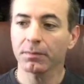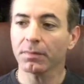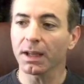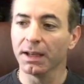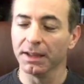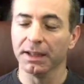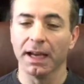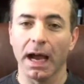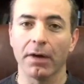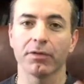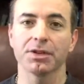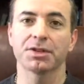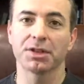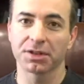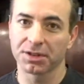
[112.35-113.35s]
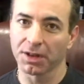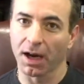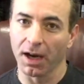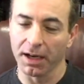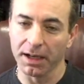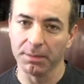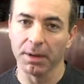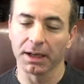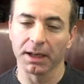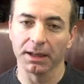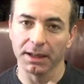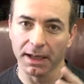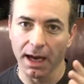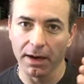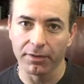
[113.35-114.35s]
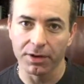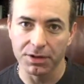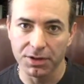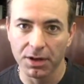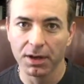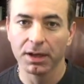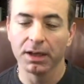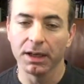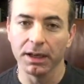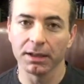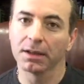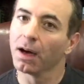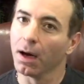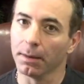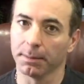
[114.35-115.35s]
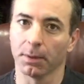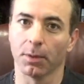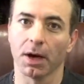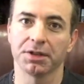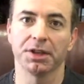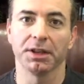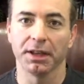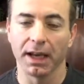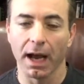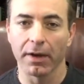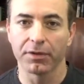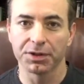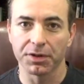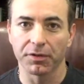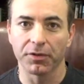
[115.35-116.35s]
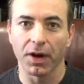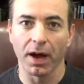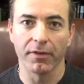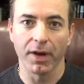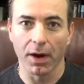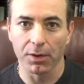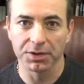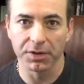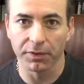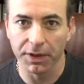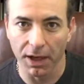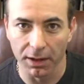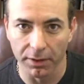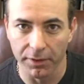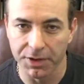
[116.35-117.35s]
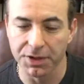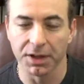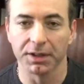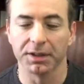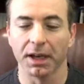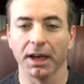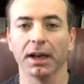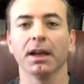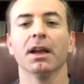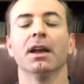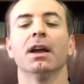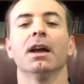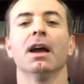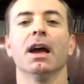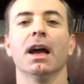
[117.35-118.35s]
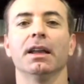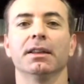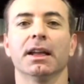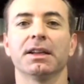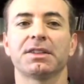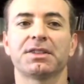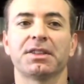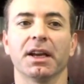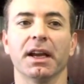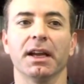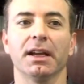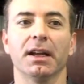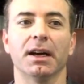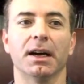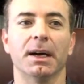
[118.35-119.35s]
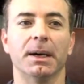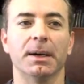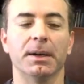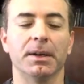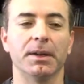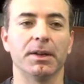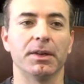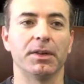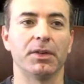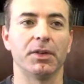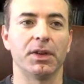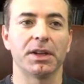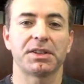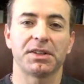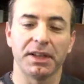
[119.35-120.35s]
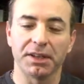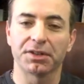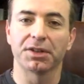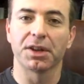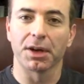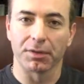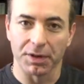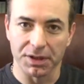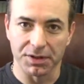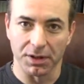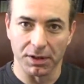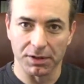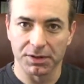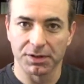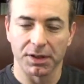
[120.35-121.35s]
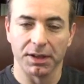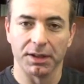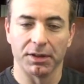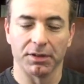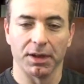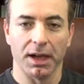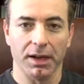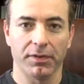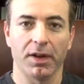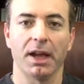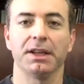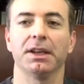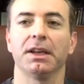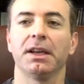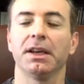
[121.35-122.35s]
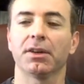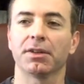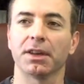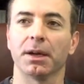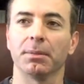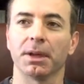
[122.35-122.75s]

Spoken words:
in the average society, making the average income and watching the average of 5 hours of television a day, and let's say these are their results in their life. And you hear them,